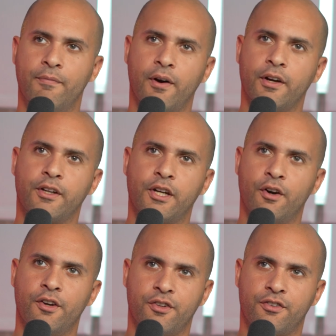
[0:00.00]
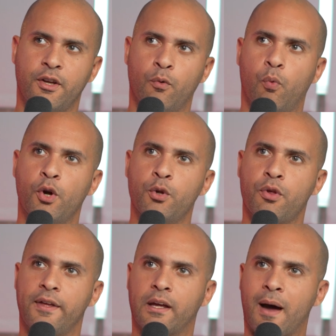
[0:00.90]
very curious to see what you
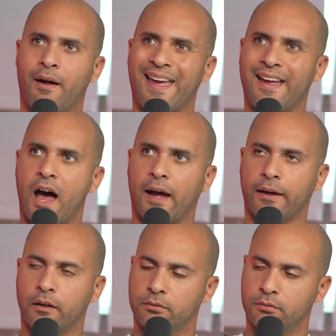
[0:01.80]
think about AI